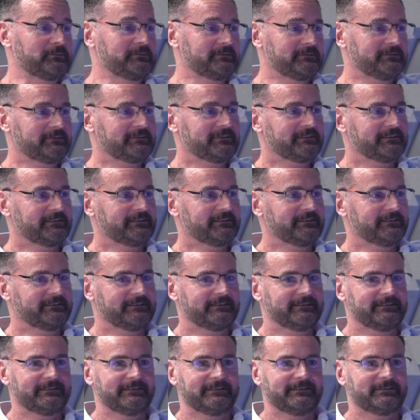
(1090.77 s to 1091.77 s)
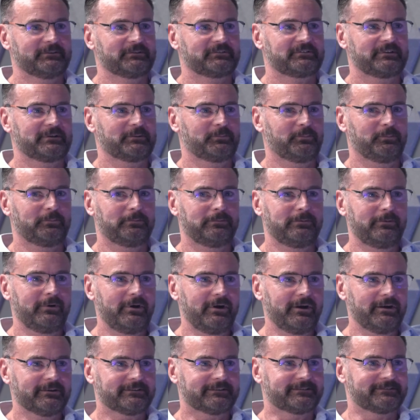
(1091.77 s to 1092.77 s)
I was like,
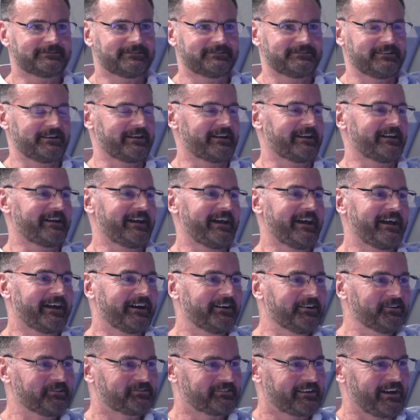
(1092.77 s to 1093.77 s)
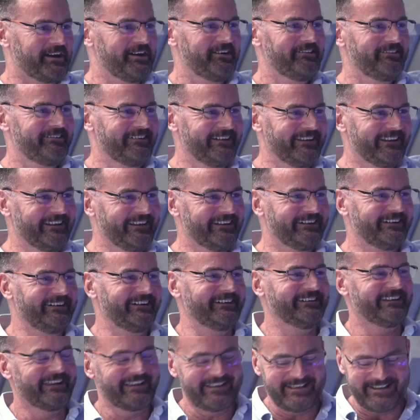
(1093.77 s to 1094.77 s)
what the hell's going on
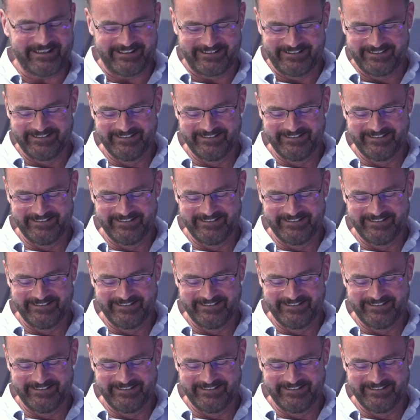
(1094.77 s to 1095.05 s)
here?